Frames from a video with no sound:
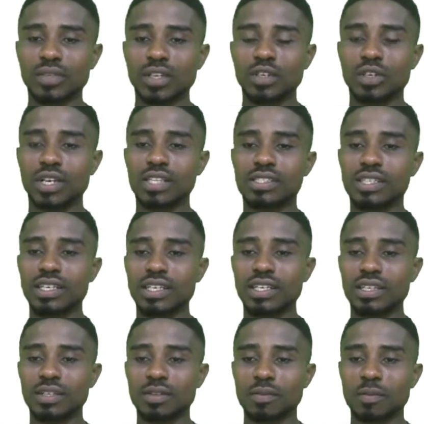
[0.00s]
You can
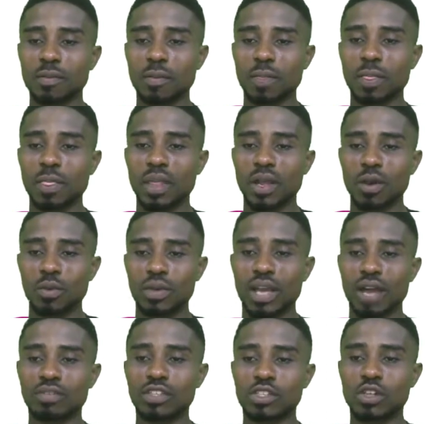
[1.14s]
see we
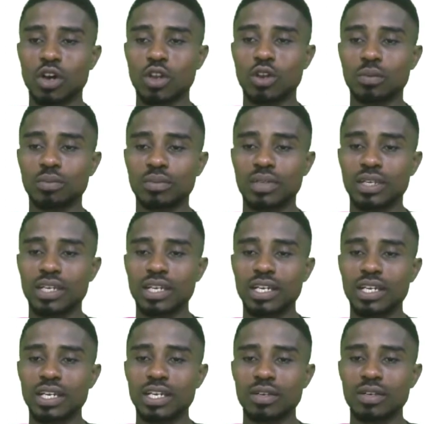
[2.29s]
have this column.
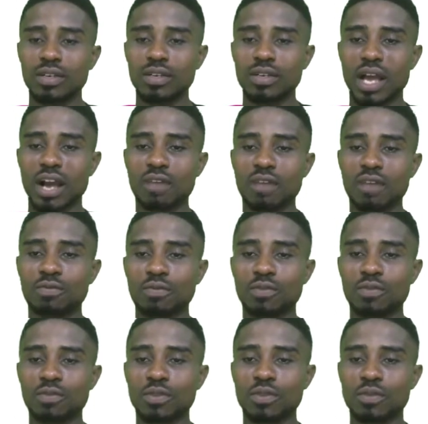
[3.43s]
We have
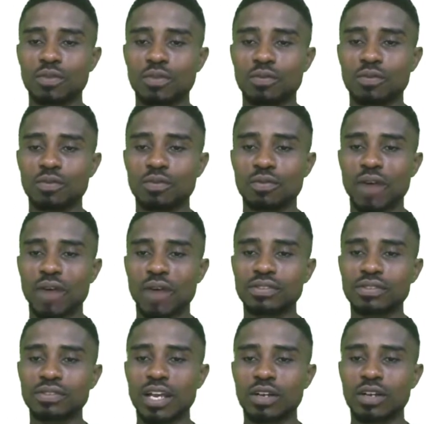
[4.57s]
5
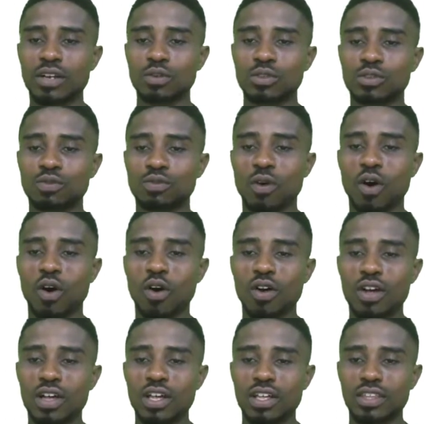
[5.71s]
circles,
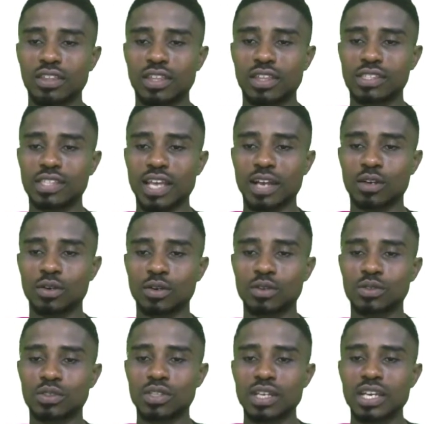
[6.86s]
4, 3
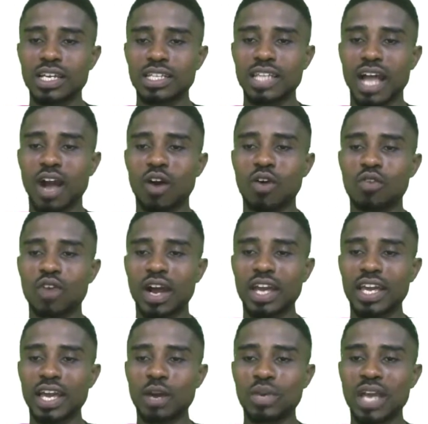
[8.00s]
circles. Now, over
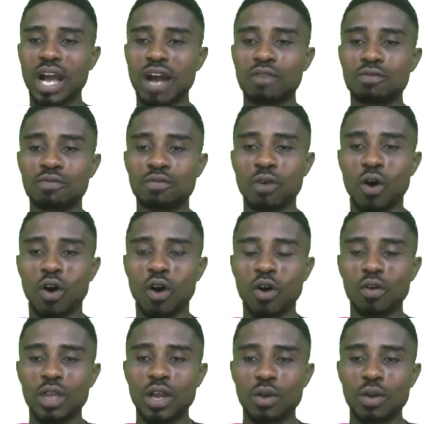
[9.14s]
here we have
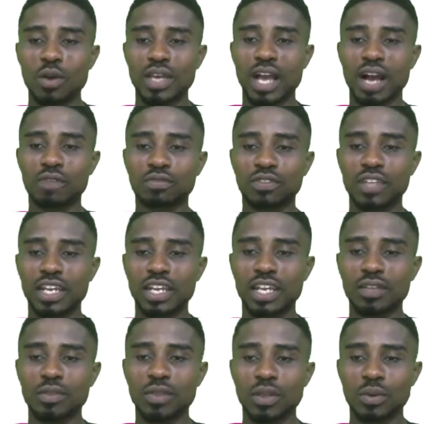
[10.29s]
4, we have
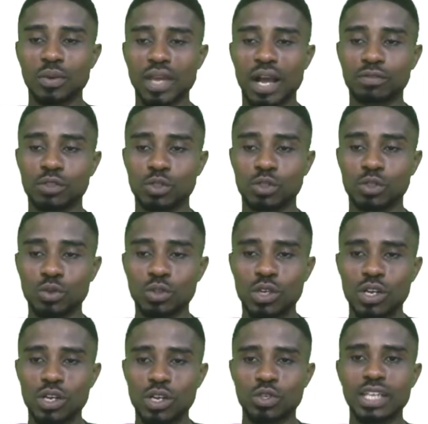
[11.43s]
3, we have 2.
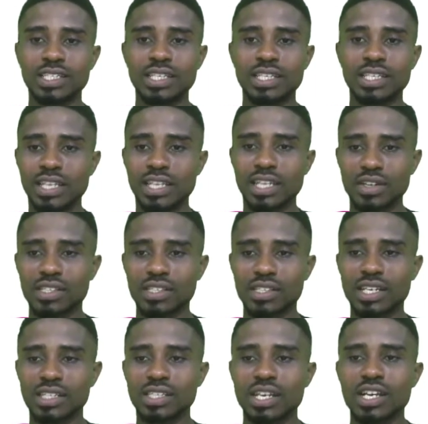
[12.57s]
So there is a decrease in
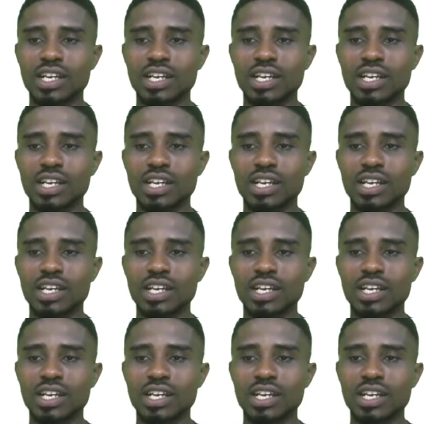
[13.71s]
it.